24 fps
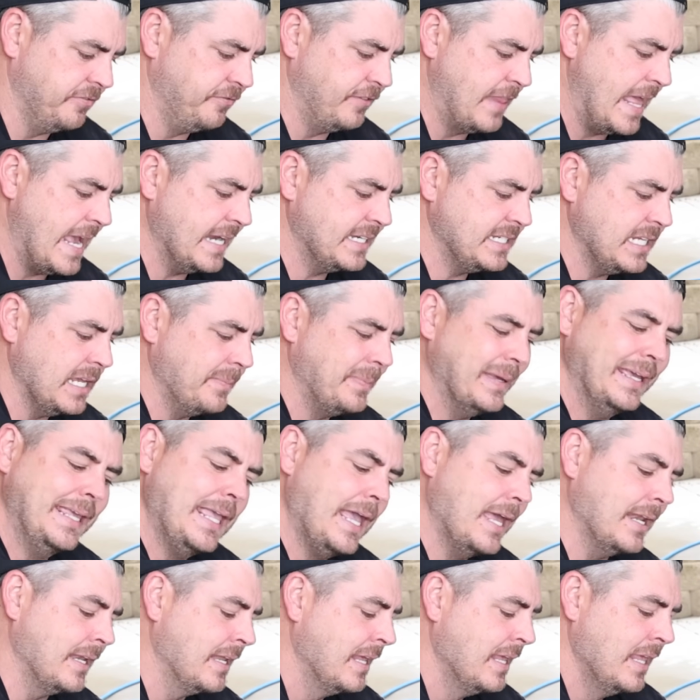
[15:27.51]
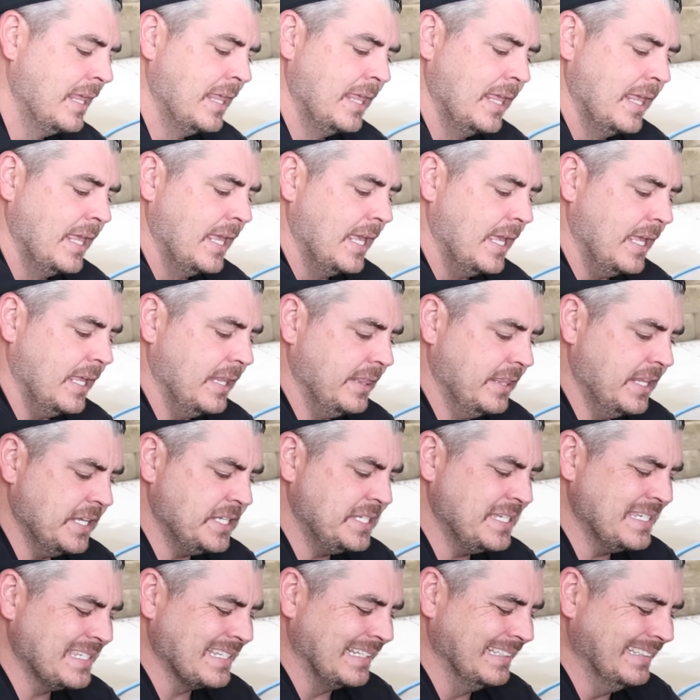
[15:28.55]
little flag tip. Again,
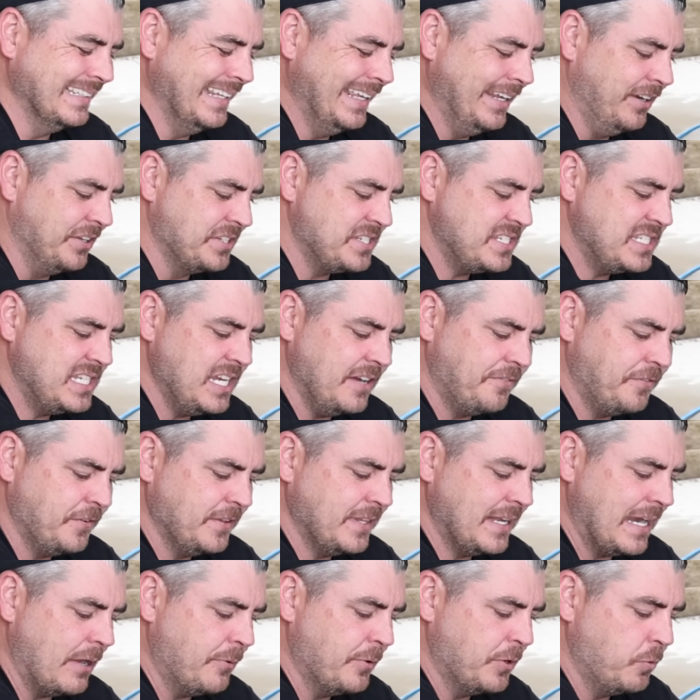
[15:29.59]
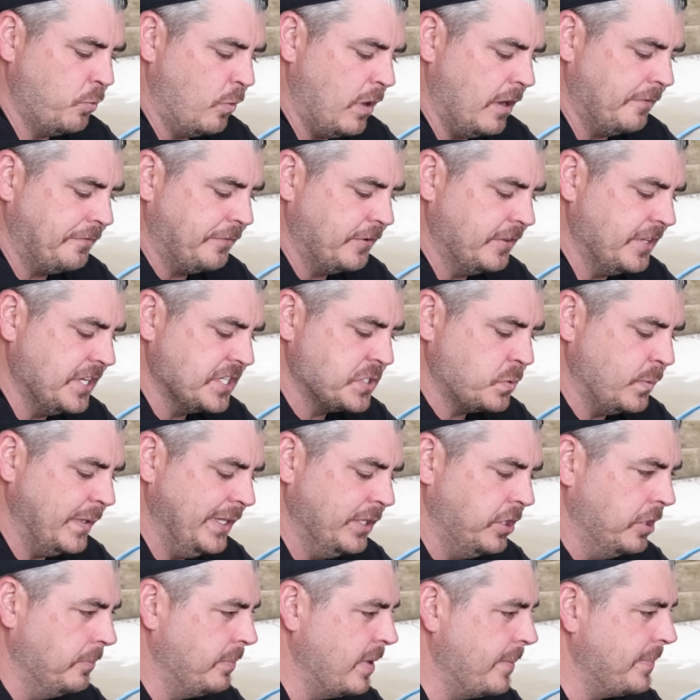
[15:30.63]
this is a little stiffer than I would want for this
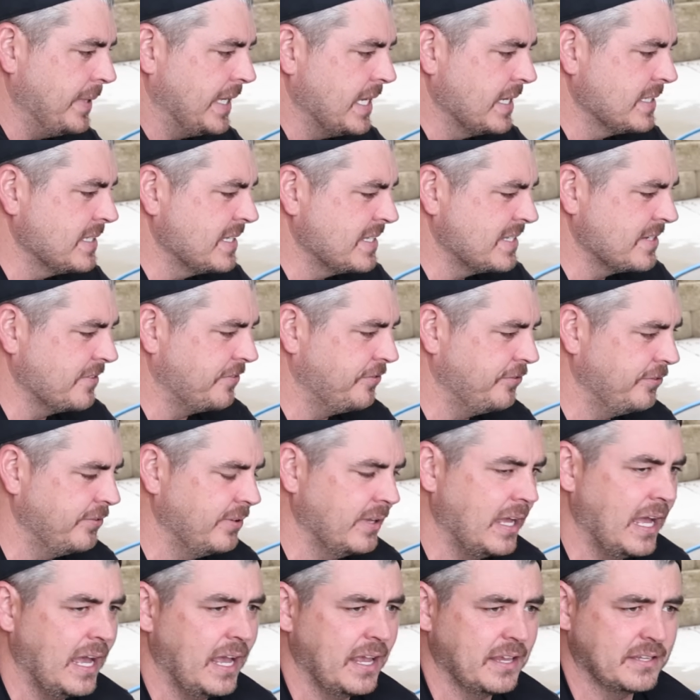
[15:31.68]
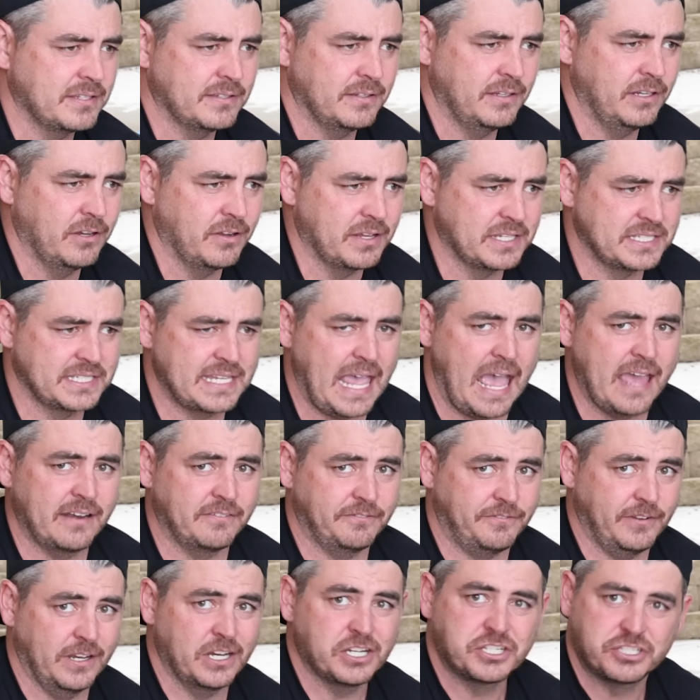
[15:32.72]
wheel, but because it's a
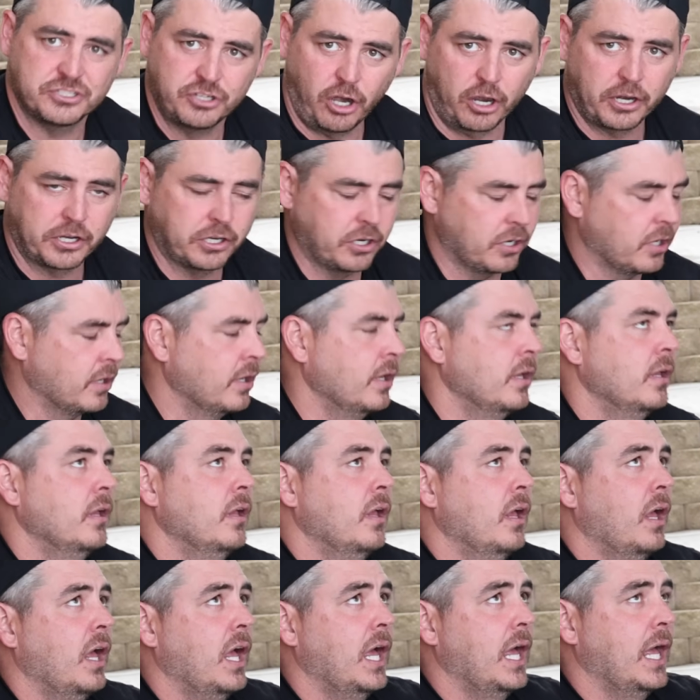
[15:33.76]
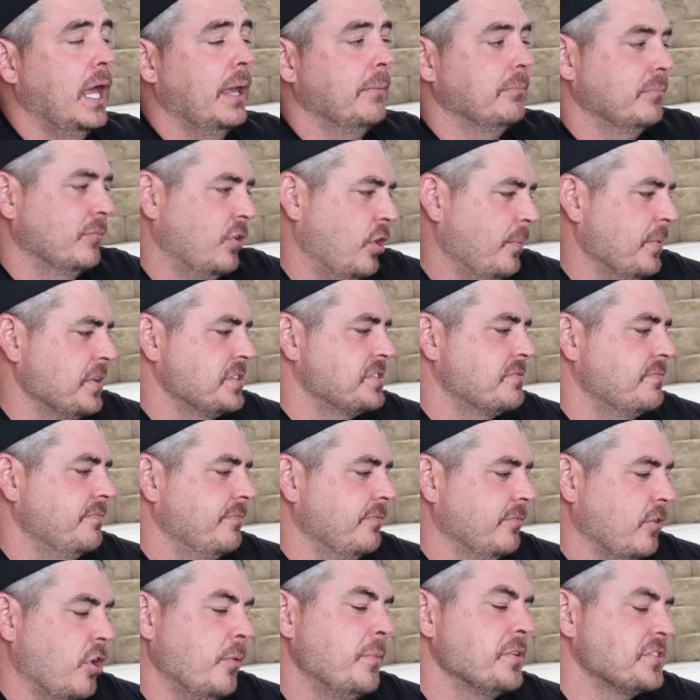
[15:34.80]
satin finished, darker, almost
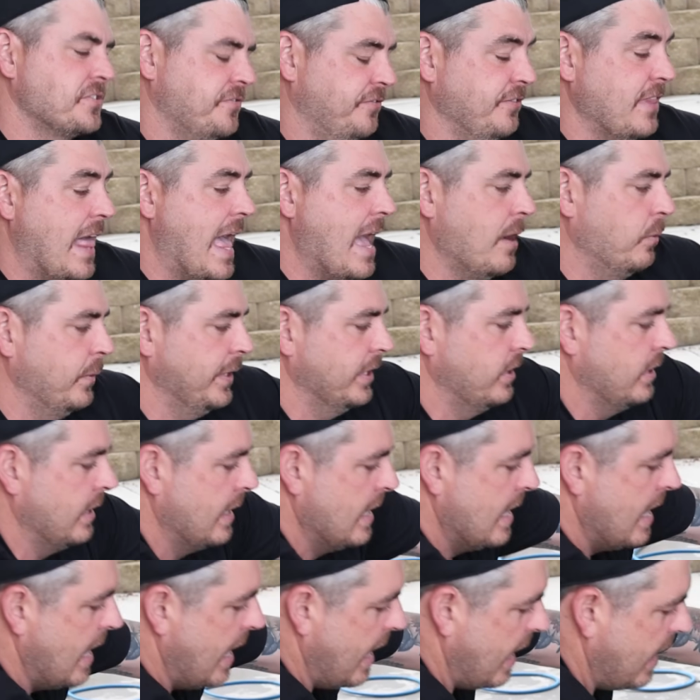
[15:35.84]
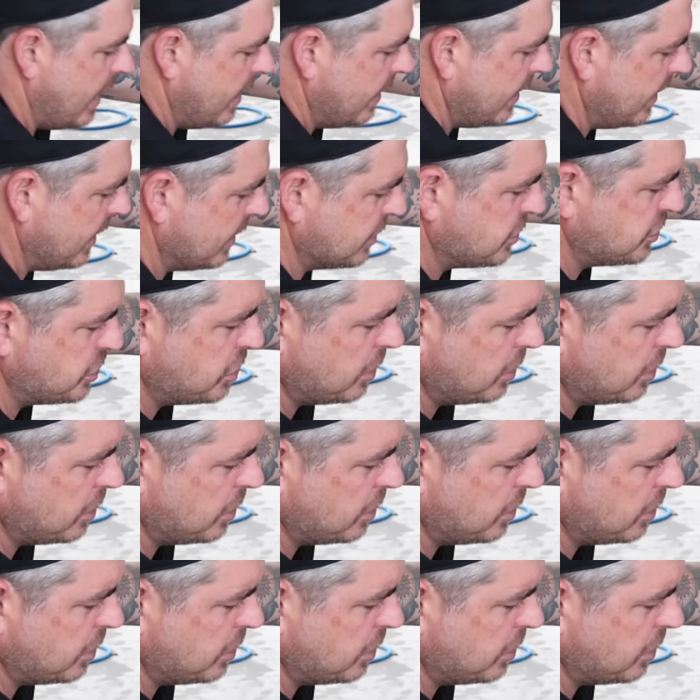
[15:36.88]
flat wheel, it